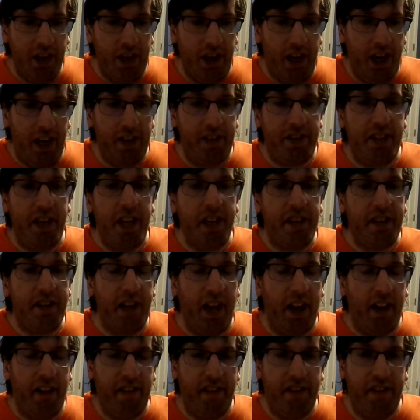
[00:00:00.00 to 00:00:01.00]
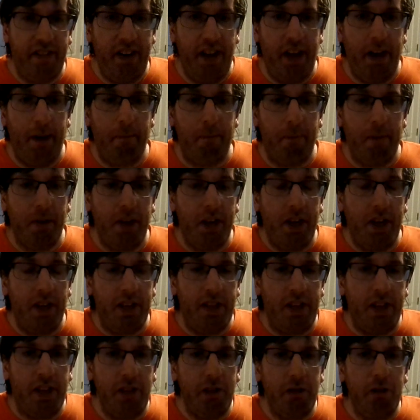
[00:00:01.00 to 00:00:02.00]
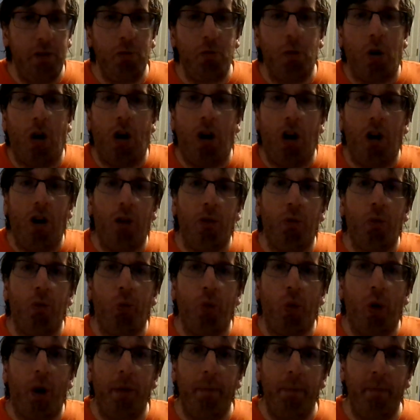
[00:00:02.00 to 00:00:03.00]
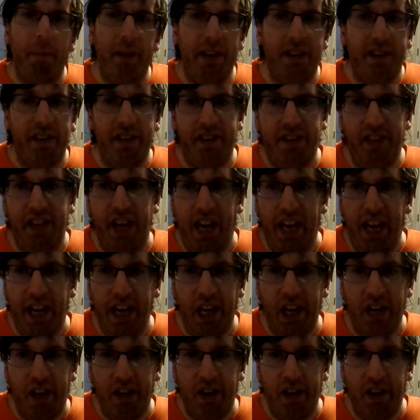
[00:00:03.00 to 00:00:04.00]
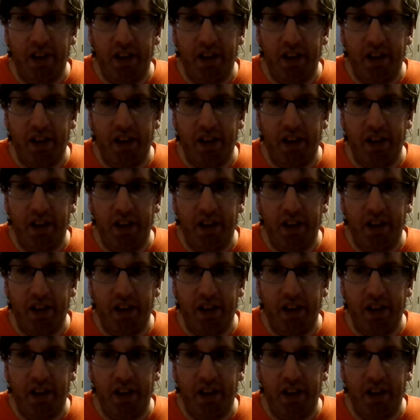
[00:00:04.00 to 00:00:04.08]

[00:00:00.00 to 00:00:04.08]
I take that step that you all want me to take